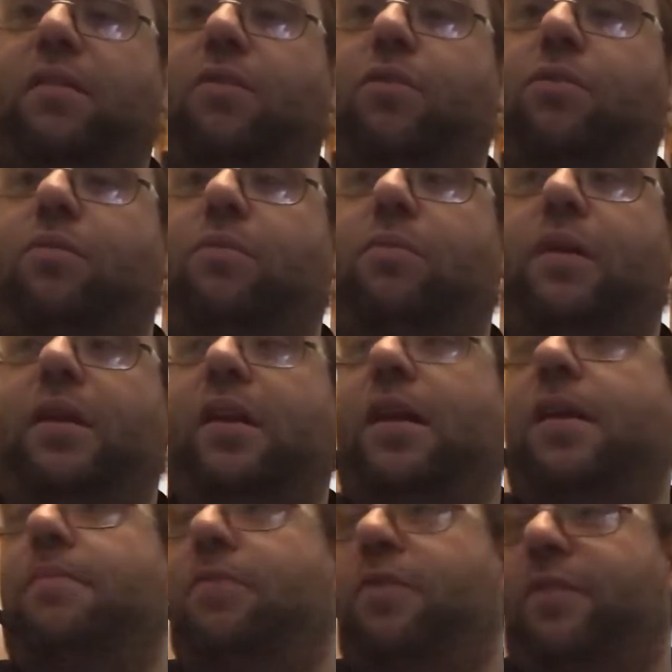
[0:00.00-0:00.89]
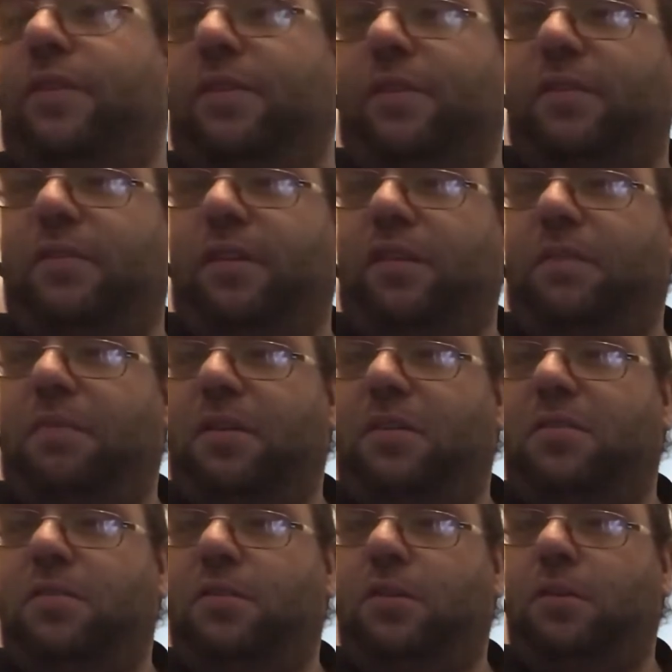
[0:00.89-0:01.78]
or when they move into the same
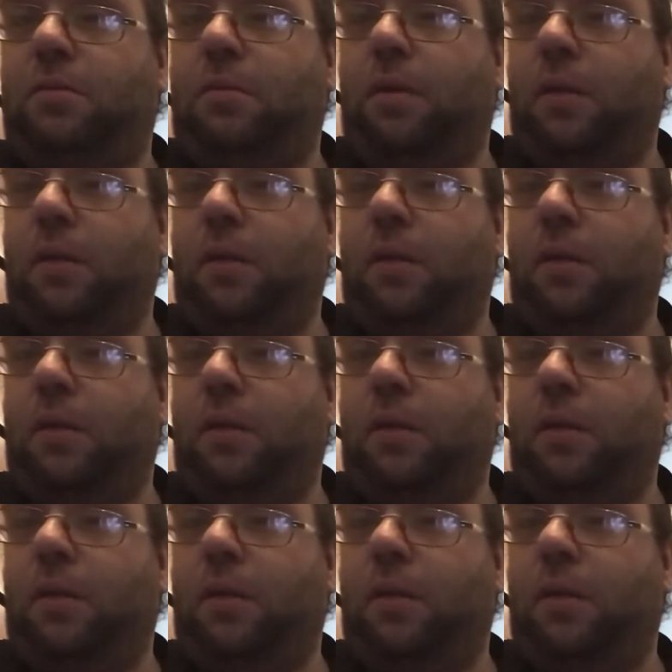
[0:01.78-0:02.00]
space as you.